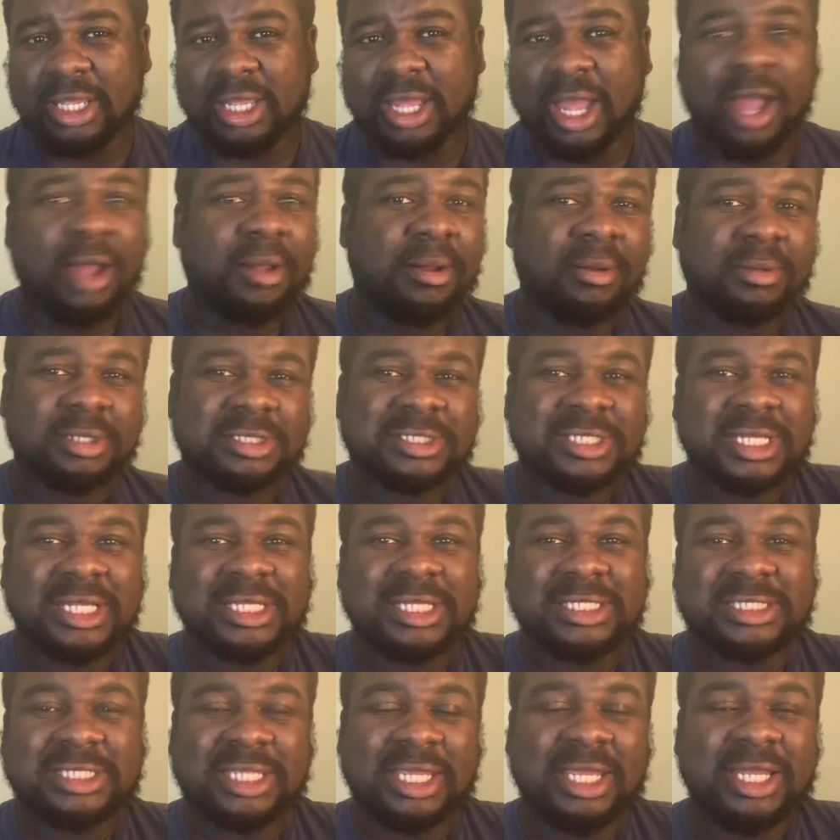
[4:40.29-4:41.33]
I'm not saying
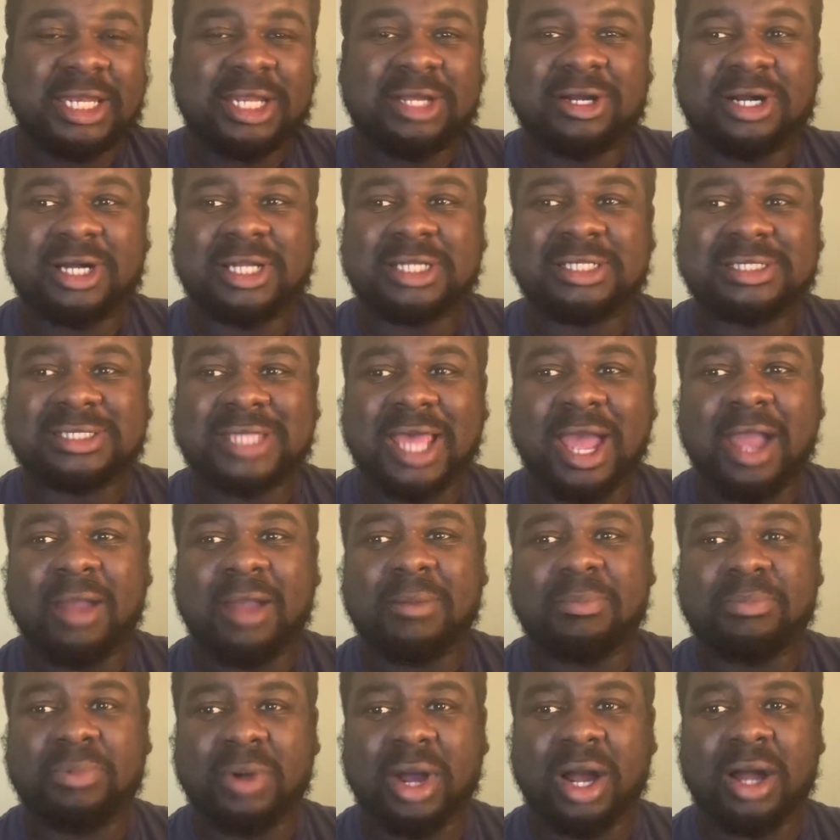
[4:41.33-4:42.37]
Tierney can't attack,
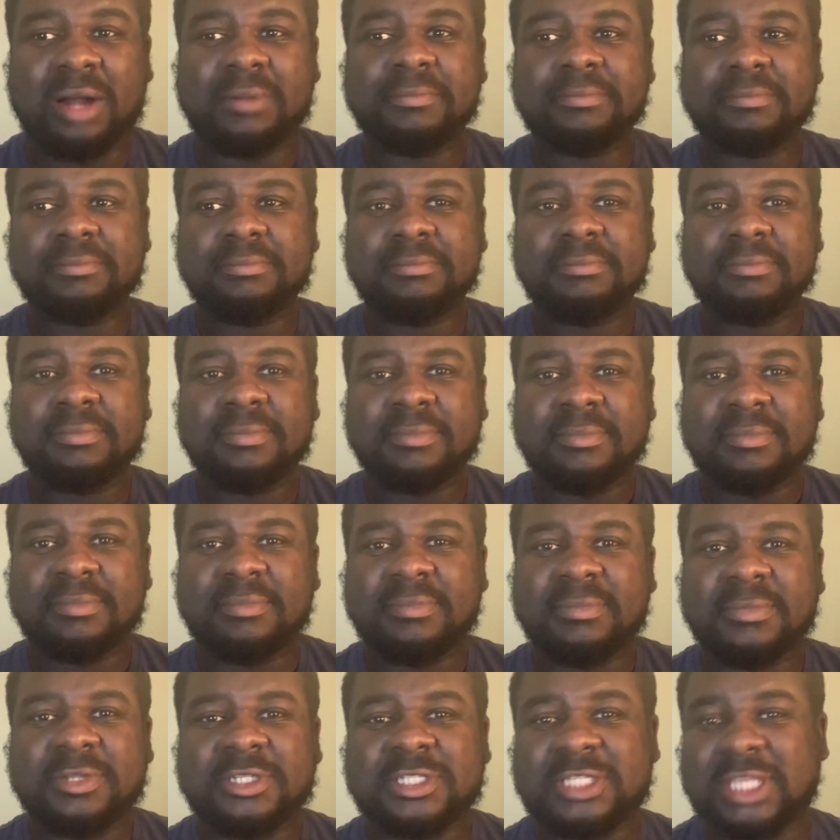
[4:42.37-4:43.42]
but
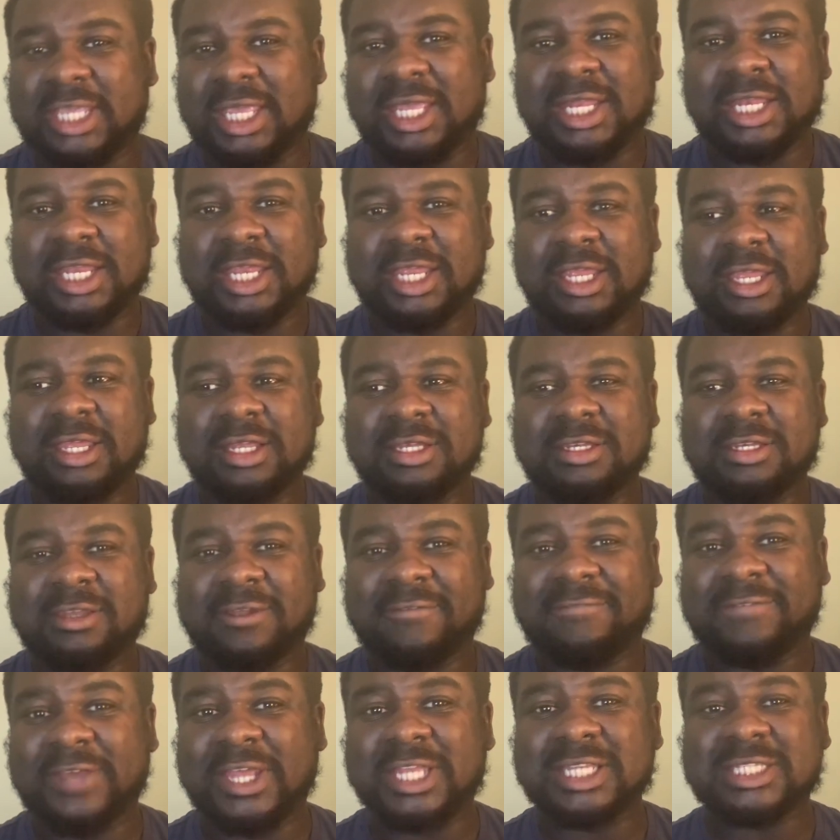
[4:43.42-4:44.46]
Tierney,
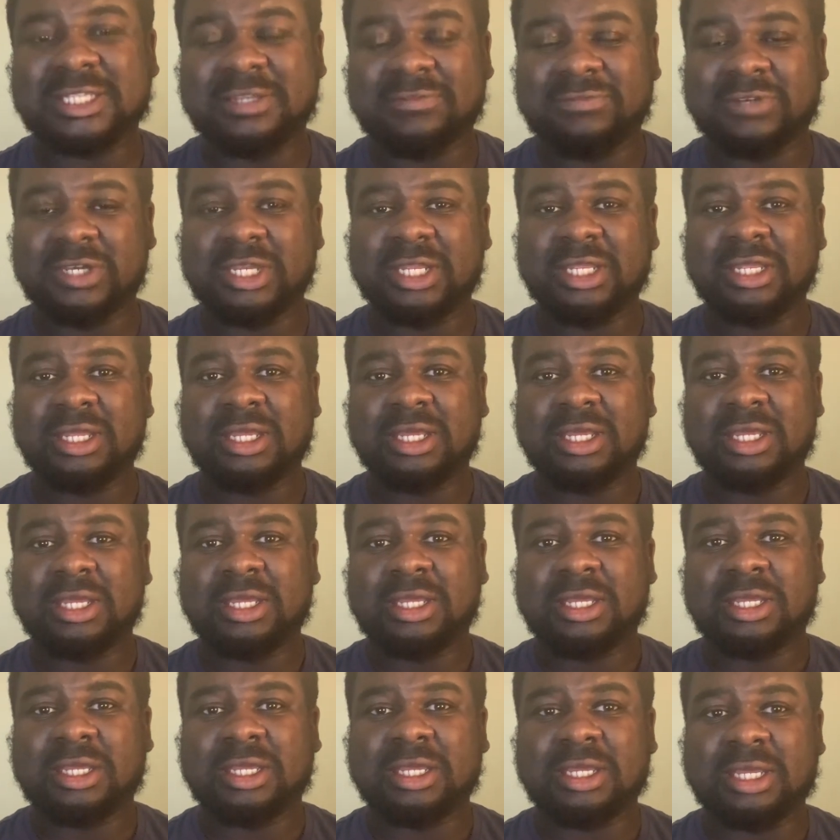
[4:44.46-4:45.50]
defensively,
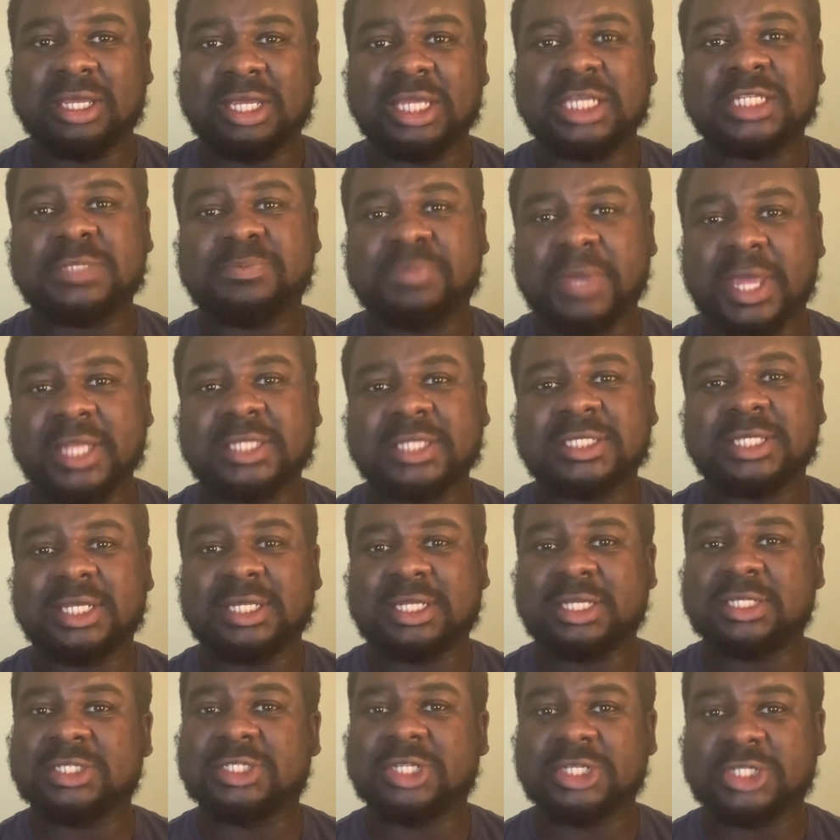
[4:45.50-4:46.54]
is better
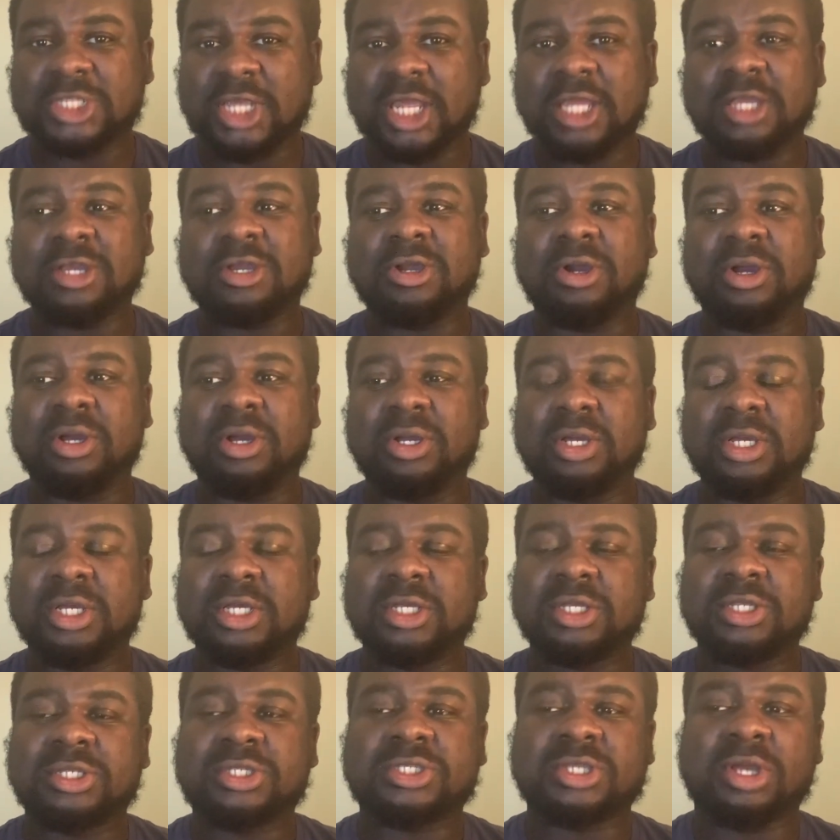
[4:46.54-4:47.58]
than Zinchenko.
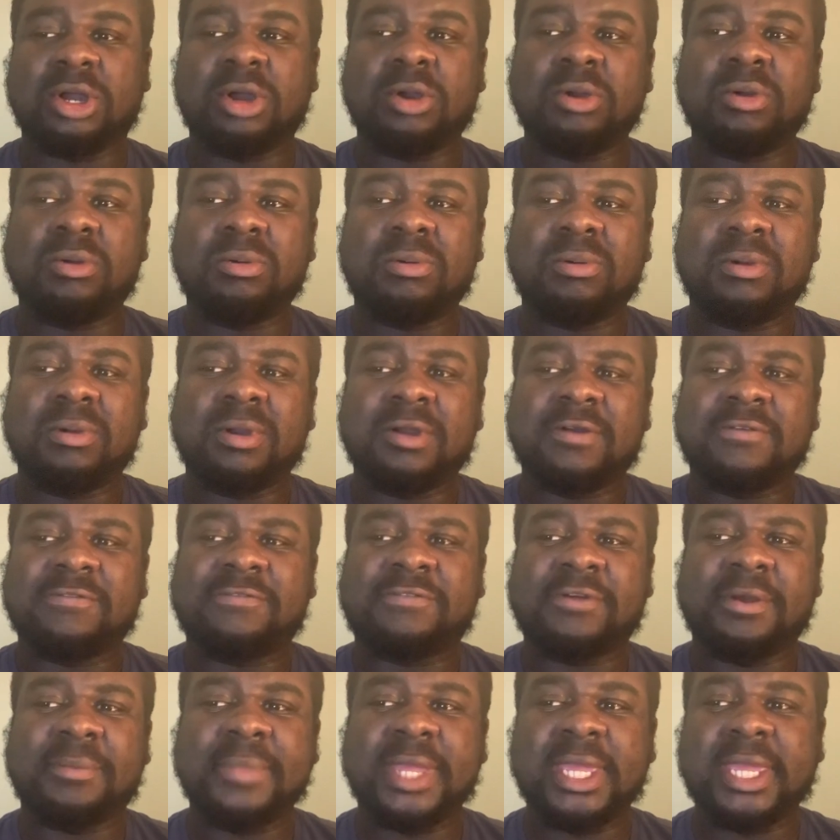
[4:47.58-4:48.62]
So,
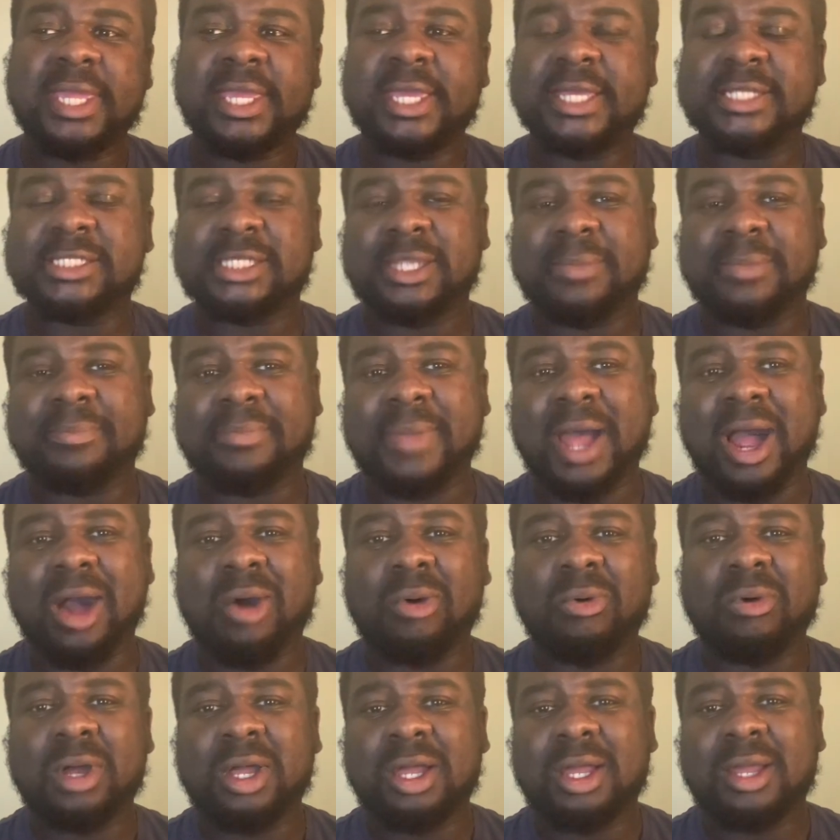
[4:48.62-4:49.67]
for me, it's about
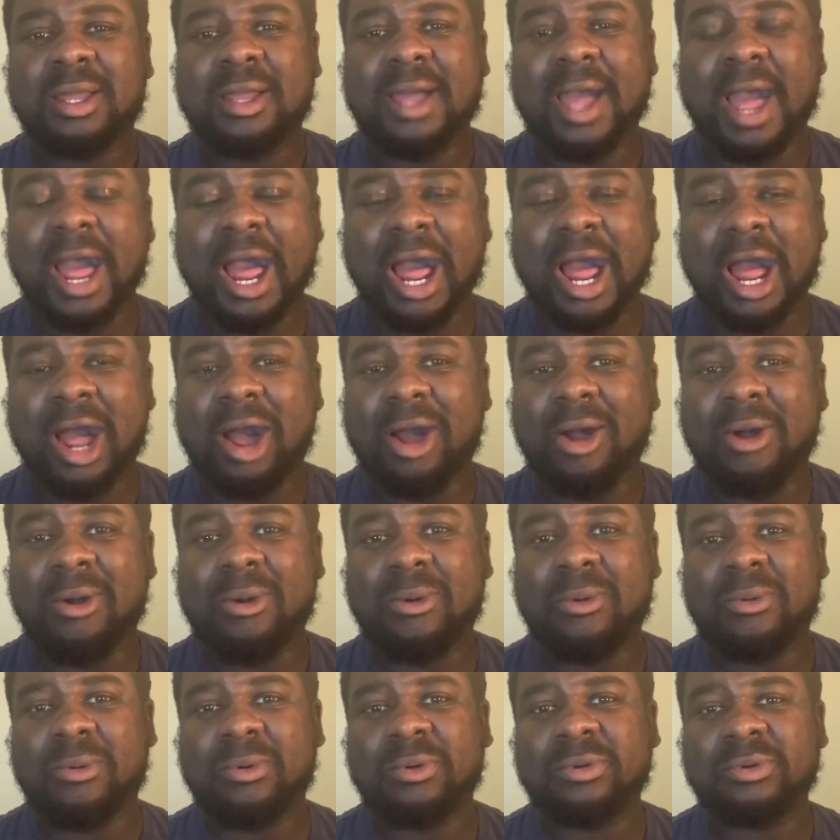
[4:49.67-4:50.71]

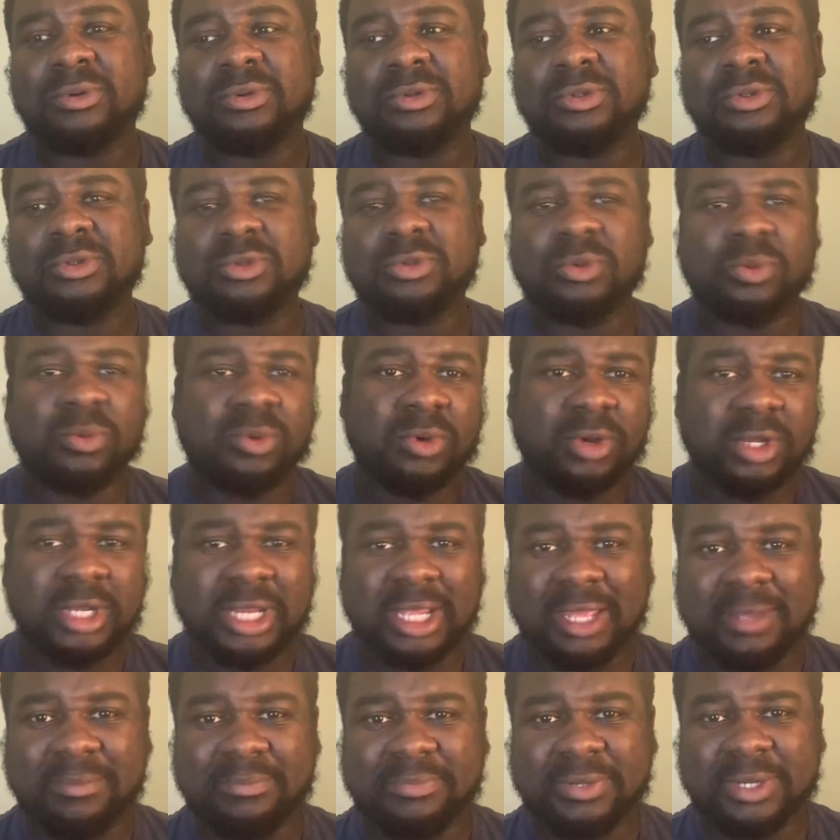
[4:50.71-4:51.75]
how you want to
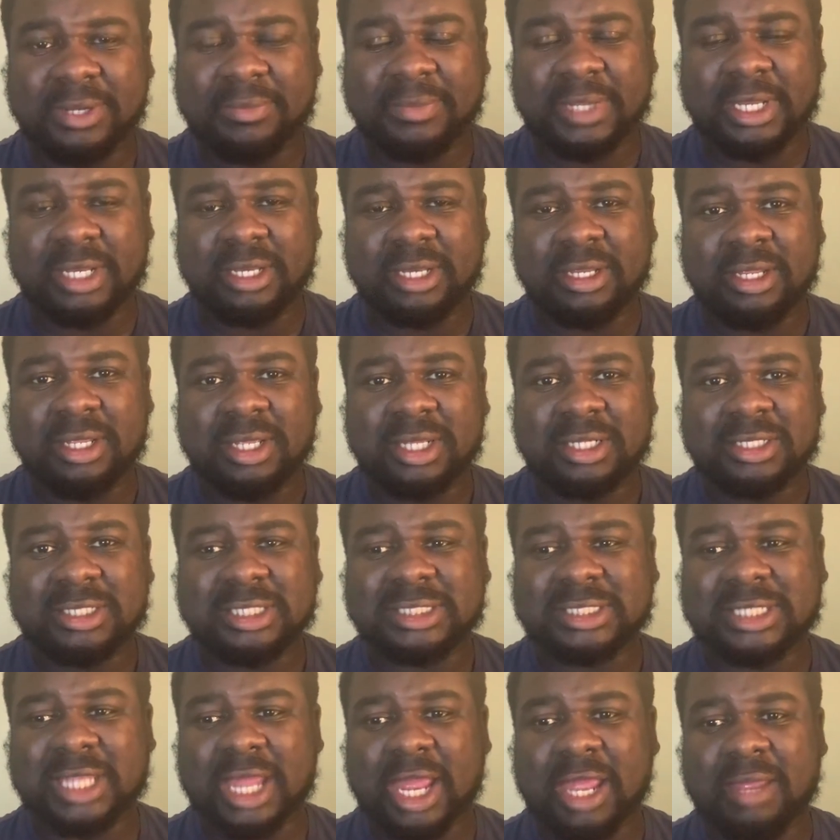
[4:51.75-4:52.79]
implement this
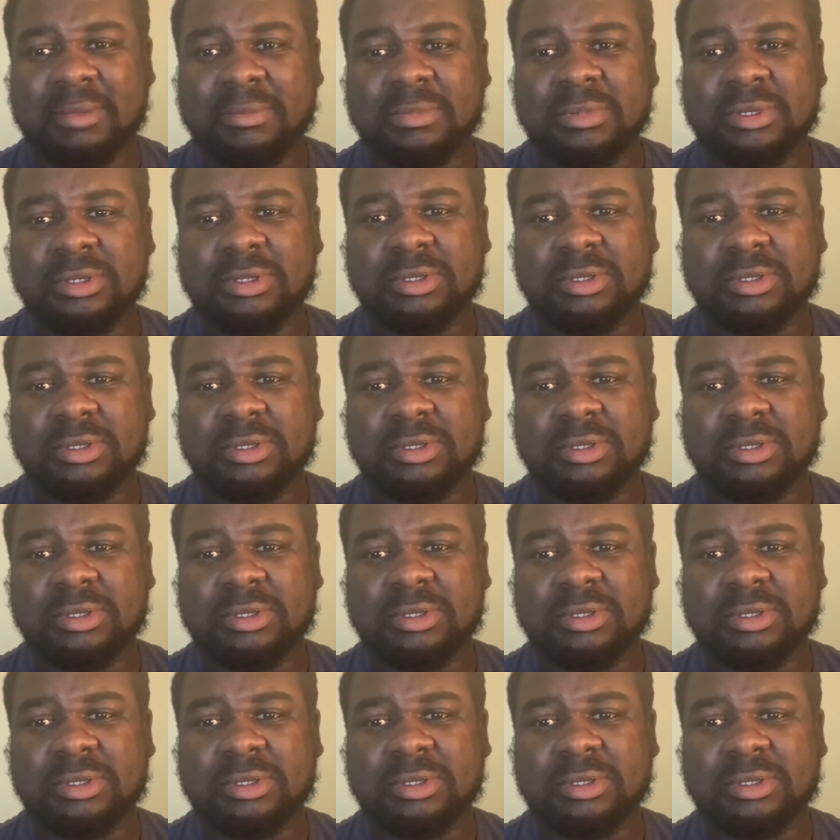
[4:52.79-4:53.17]
game,